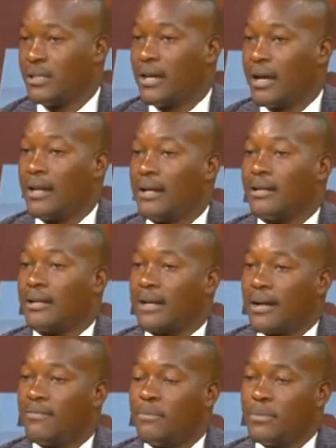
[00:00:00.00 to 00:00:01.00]
Mm -hmm. And
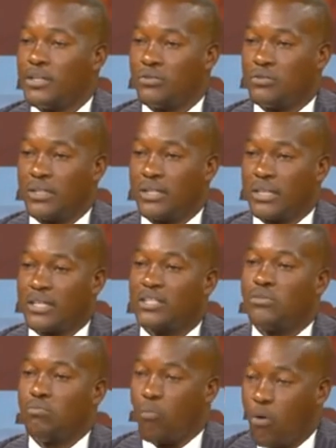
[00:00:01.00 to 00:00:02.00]
government should
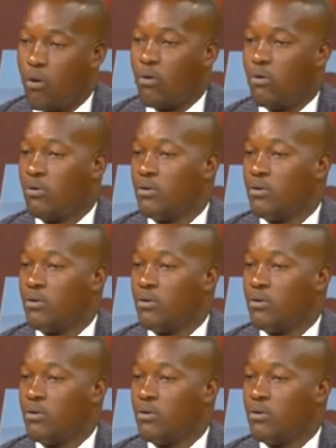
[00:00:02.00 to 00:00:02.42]
engage more